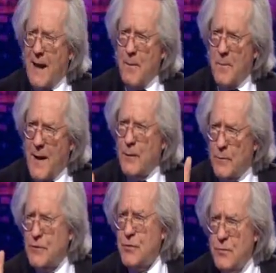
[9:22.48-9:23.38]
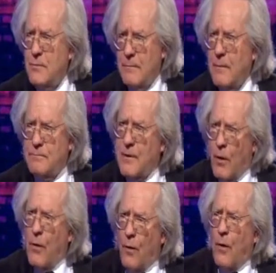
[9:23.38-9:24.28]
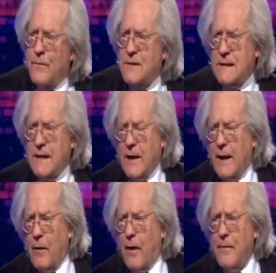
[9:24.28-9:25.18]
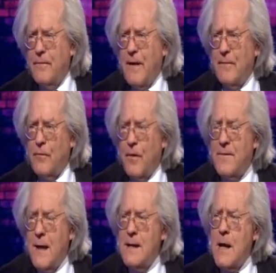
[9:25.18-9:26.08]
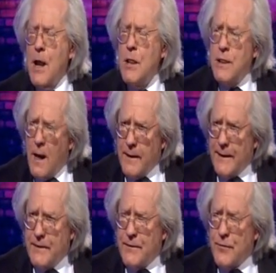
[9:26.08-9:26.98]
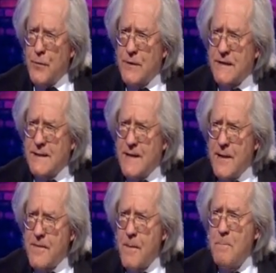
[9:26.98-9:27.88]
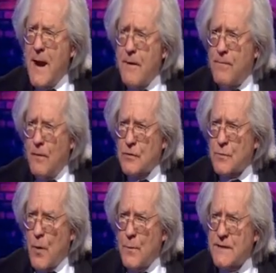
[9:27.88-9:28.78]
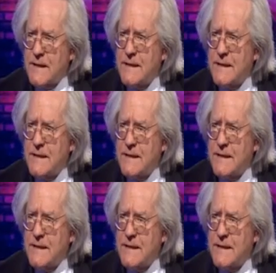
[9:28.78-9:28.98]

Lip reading: campaign, which you obviously are in favour of, lied through its teeth, made false promises,